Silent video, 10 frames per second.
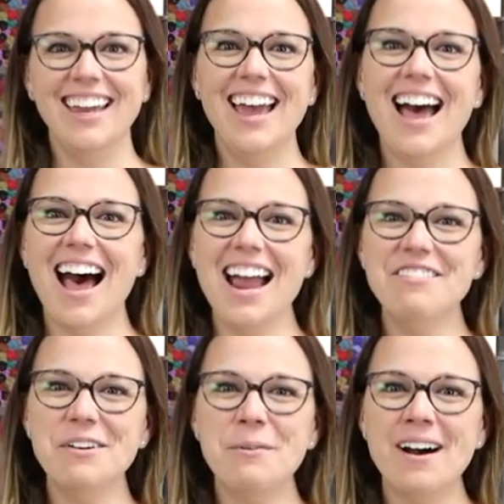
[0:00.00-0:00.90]
Hi
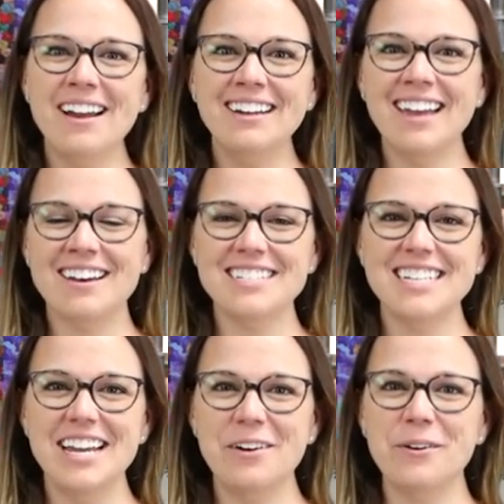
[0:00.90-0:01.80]
everyone,
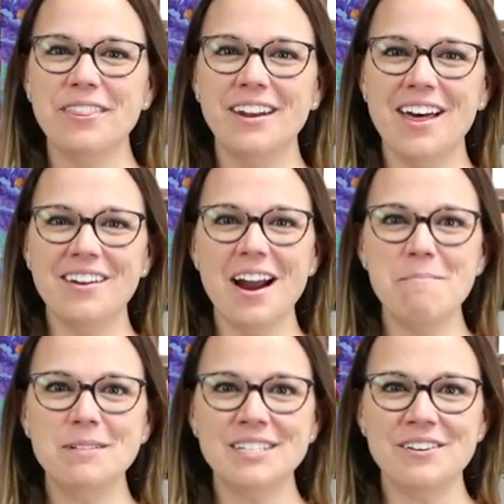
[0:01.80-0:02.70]
Kelsey here with another
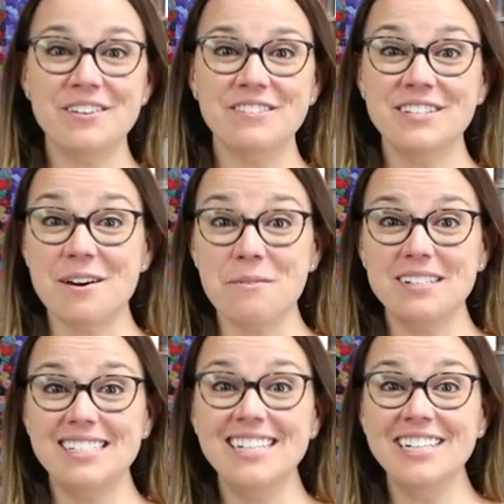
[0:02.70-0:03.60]
episode of Sew
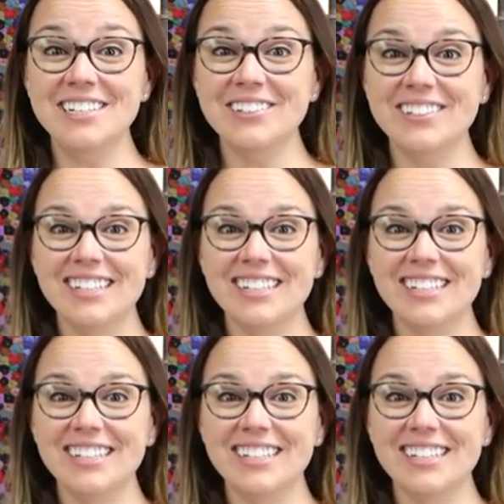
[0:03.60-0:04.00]
What's New.